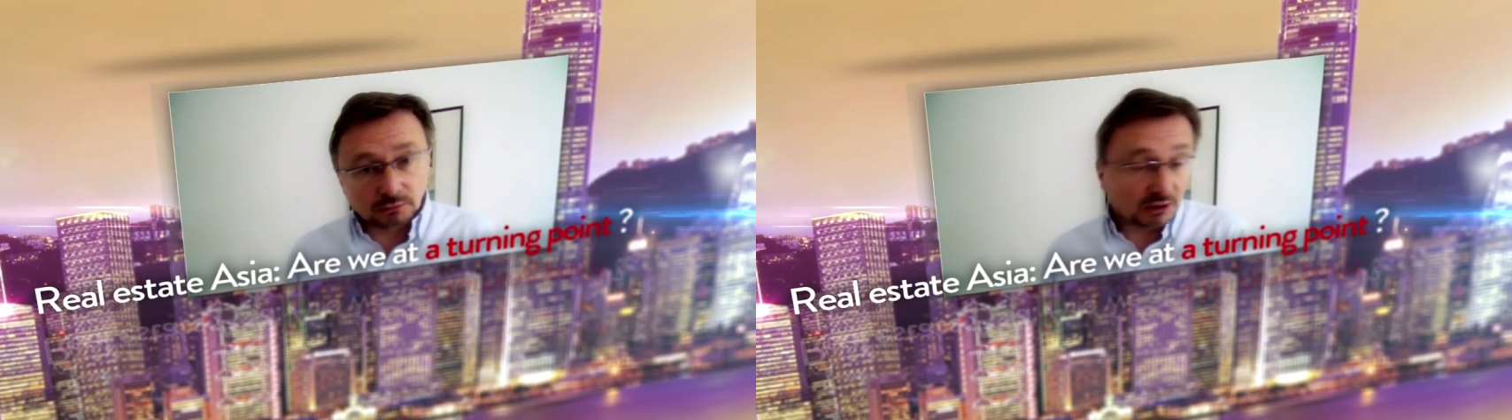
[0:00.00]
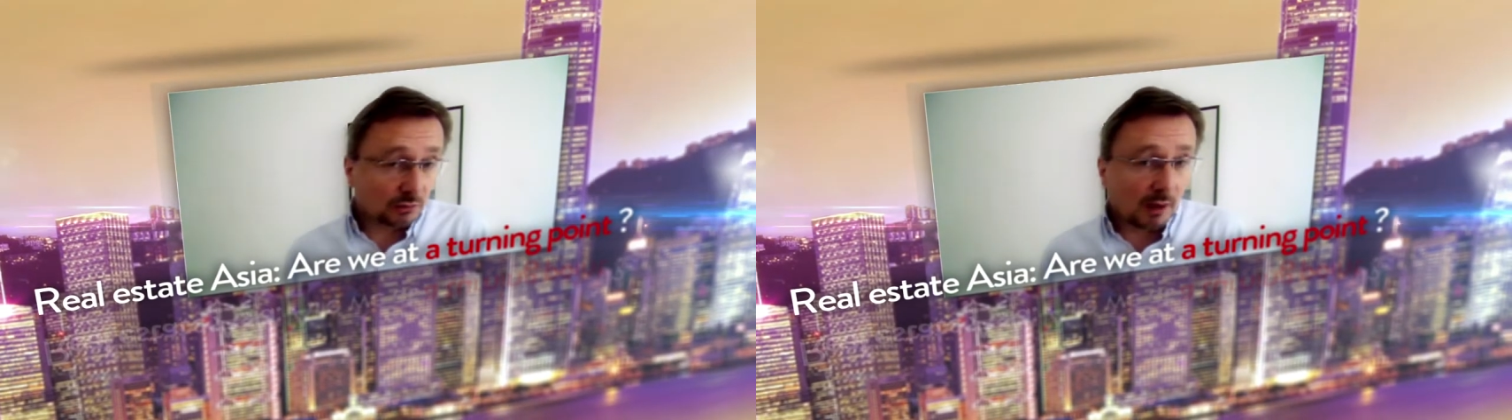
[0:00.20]

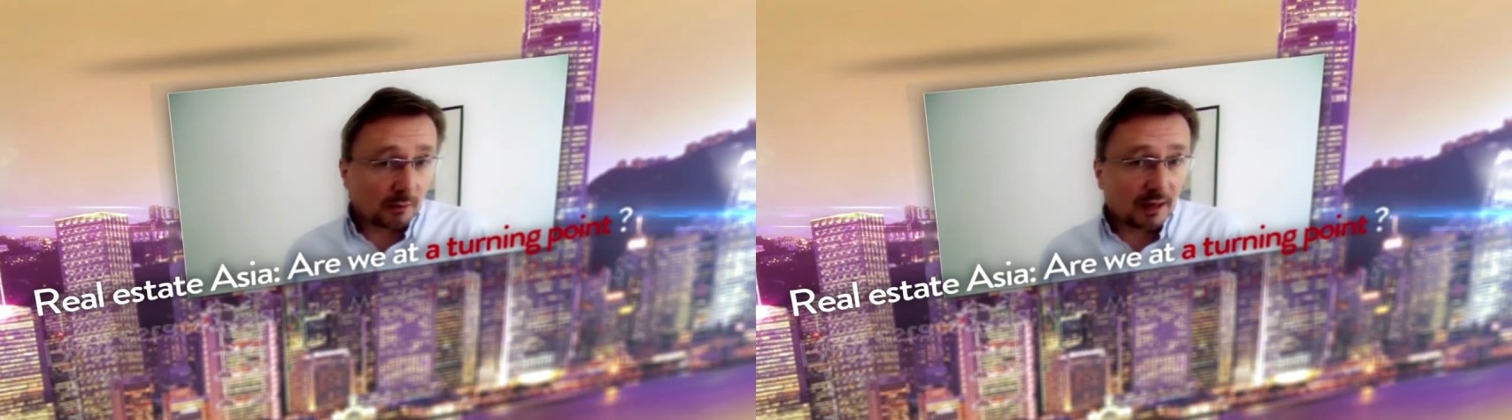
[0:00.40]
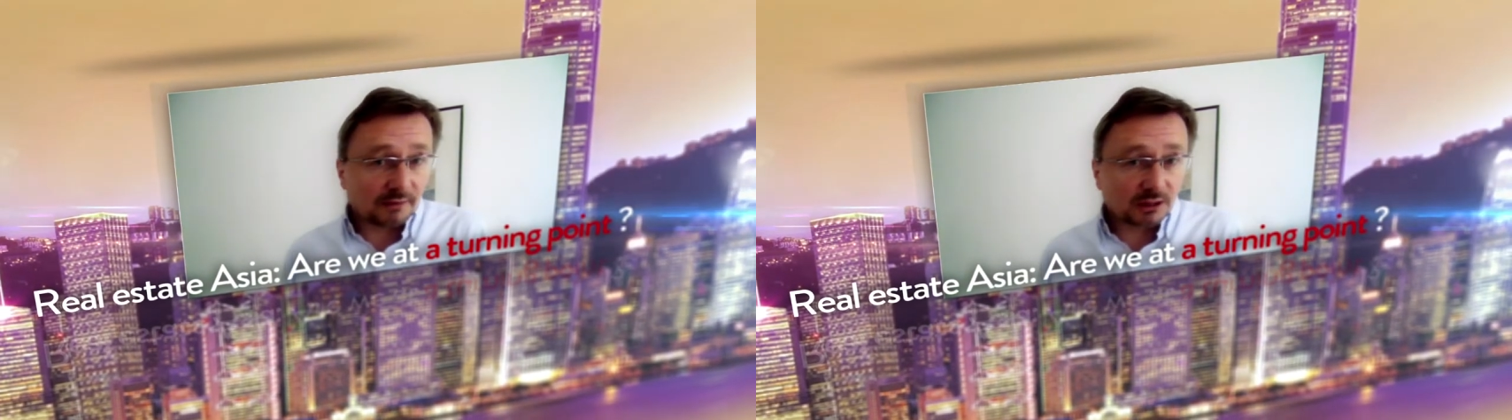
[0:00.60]
which is why
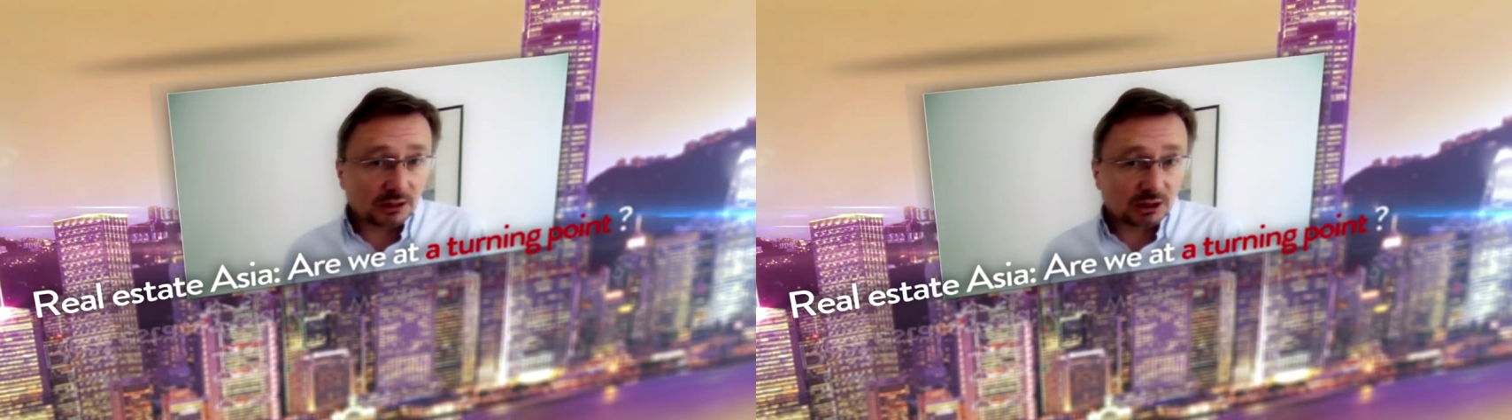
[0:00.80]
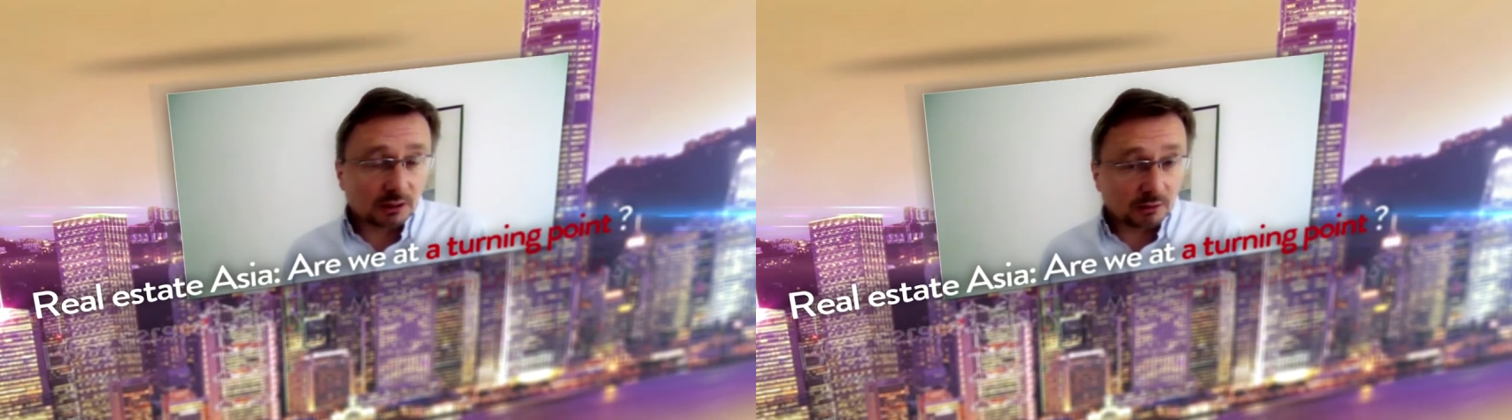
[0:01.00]
we're having
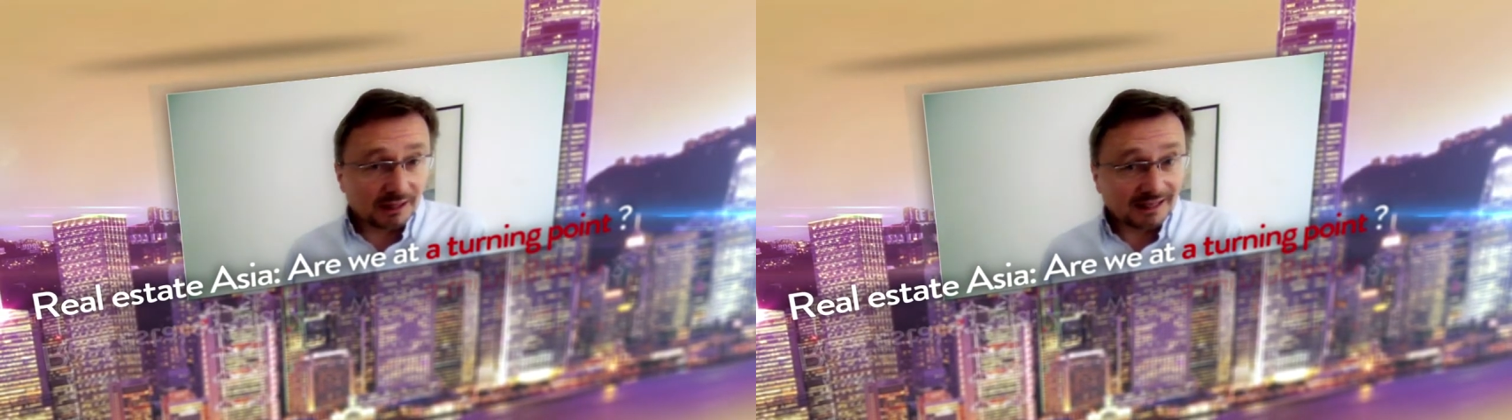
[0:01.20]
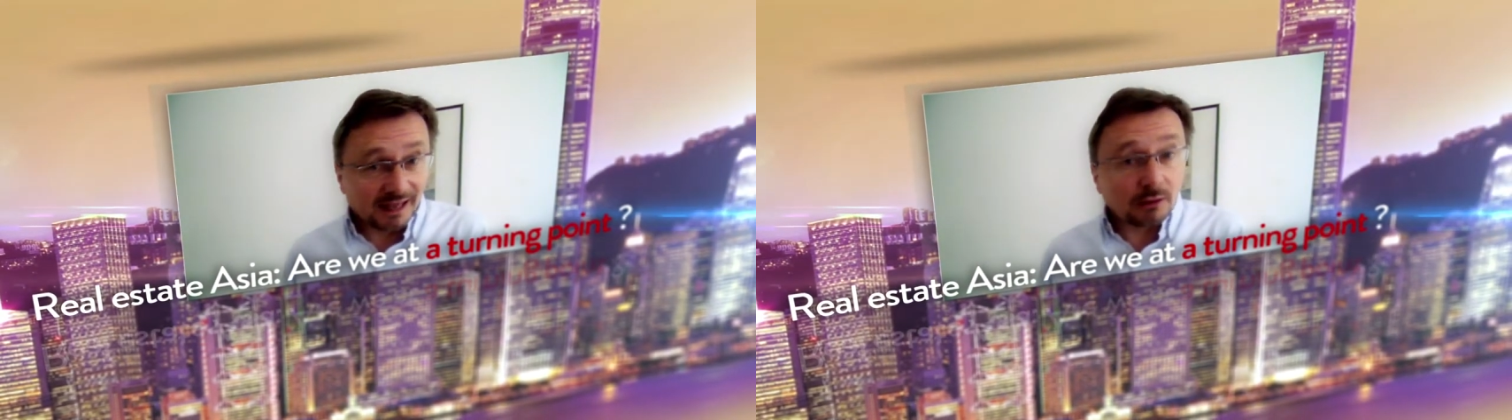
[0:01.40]
such trouble
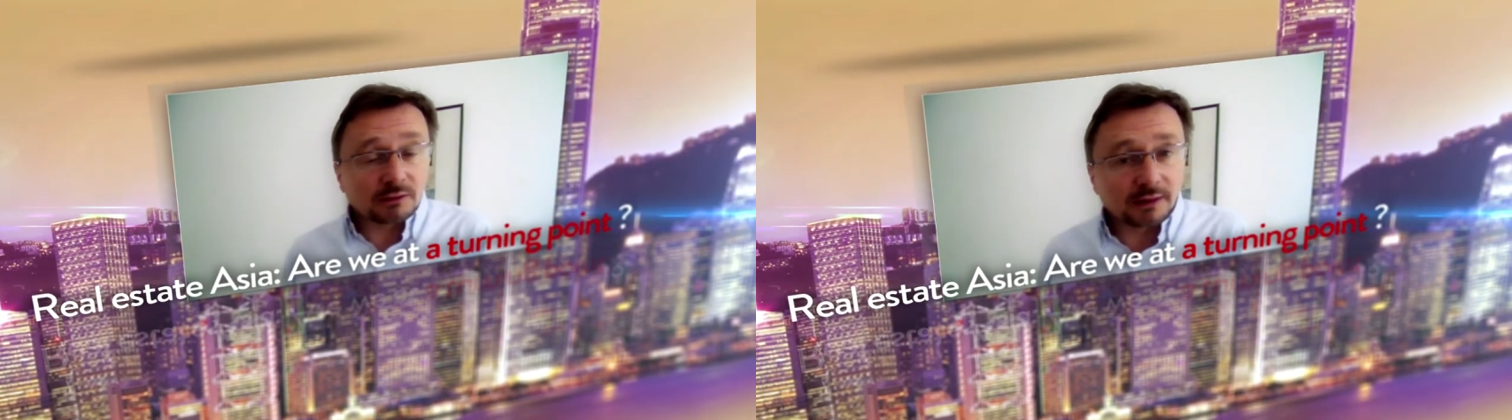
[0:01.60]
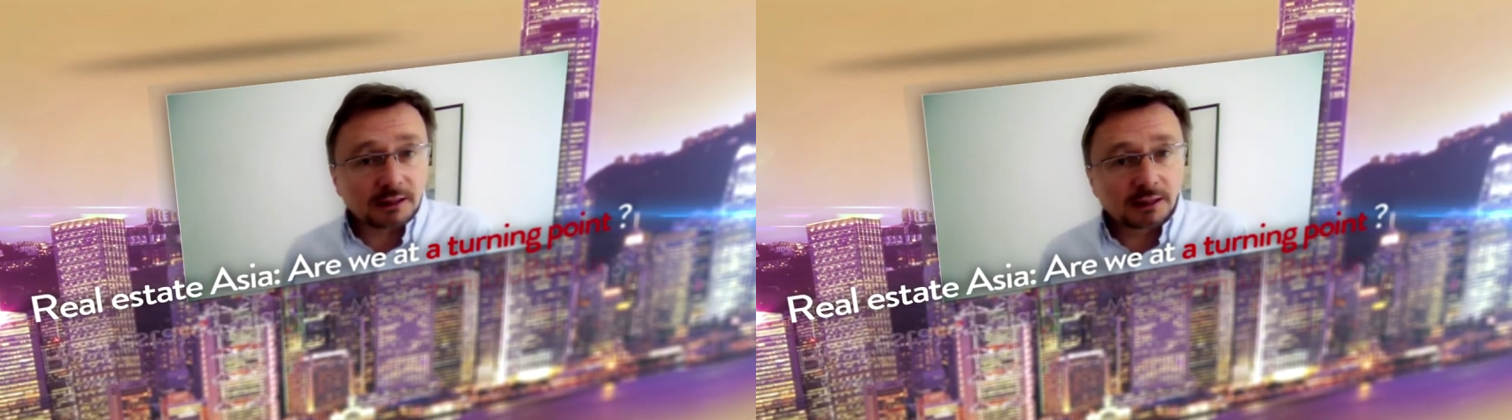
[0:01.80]
getting
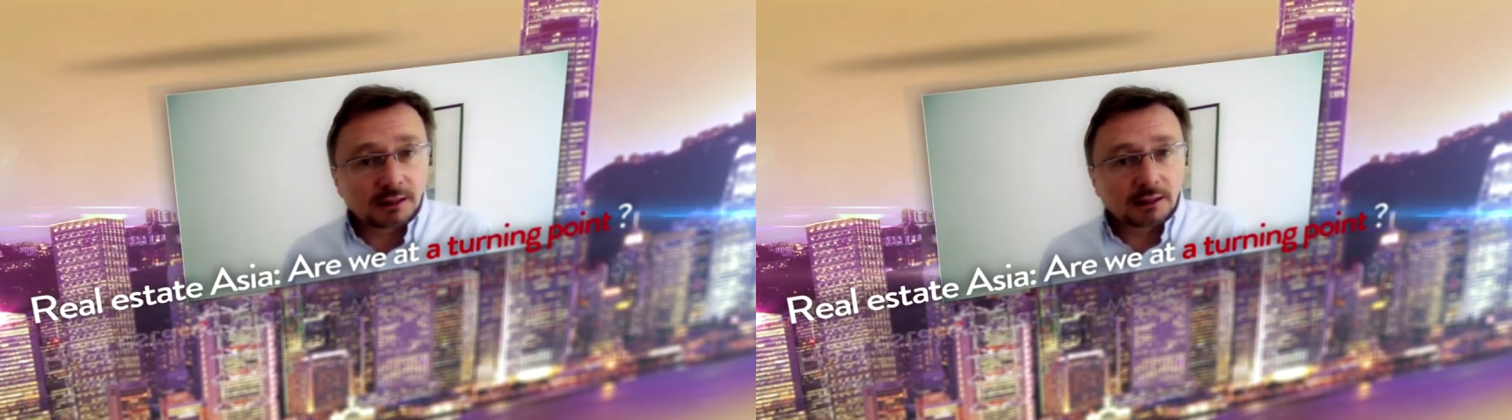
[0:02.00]
out of it,